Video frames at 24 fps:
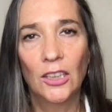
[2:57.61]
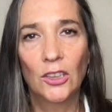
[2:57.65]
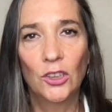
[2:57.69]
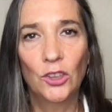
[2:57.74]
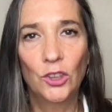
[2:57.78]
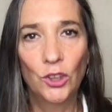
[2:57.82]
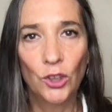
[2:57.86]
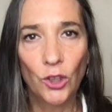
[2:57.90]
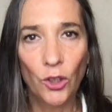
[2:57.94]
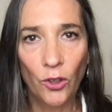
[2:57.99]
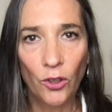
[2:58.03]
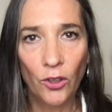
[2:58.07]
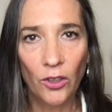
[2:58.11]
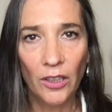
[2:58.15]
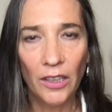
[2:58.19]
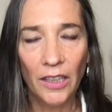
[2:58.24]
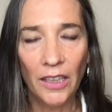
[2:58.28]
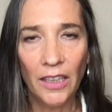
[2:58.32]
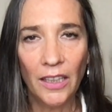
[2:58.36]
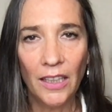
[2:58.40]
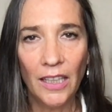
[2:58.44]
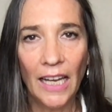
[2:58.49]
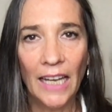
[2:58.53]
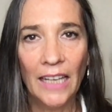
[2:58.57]

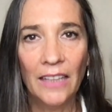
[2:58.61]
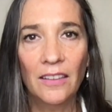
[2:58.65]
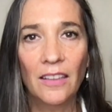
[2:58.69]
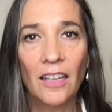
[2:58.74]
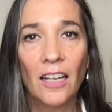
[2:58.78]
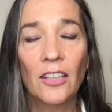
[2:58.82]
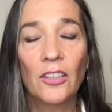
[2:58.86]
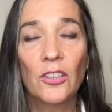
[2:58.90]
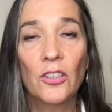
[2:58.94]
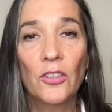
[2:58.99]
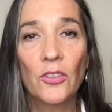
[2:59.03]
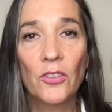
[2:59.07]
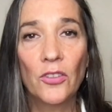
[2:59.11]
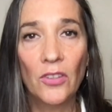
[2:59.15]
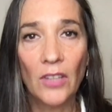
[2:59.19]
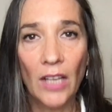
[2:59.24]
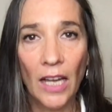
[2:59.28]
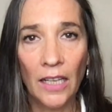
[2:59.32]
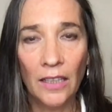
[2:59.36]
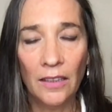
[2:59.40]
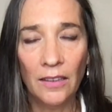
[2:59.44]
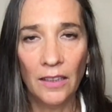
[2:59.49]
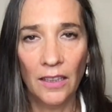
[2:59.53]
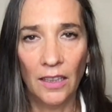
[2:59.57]
joy, and
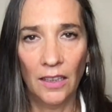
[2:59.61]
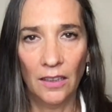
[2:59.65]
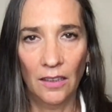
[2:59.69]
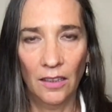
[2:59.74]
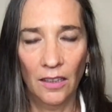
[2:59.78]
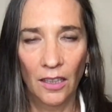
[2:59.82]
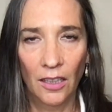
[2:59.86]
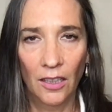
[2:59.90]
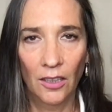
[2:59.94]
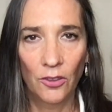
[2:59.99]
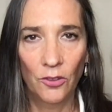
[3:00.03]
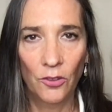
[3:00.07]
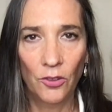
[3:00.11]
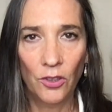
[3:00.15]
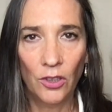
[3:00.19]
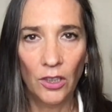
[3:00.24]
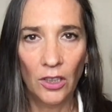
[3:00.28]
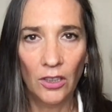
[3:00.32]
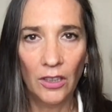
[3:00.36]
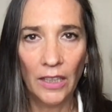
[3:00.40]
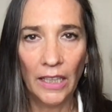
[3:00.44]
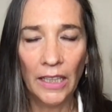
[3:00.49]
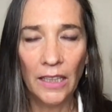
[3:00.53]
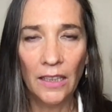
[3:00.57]
understanding to
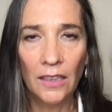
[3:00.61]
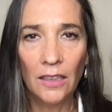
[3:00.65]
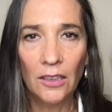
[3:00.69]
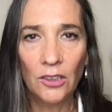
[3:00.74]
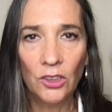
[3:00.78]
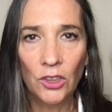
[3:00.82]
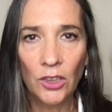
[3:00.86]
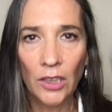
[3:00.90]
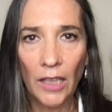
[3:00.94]
your English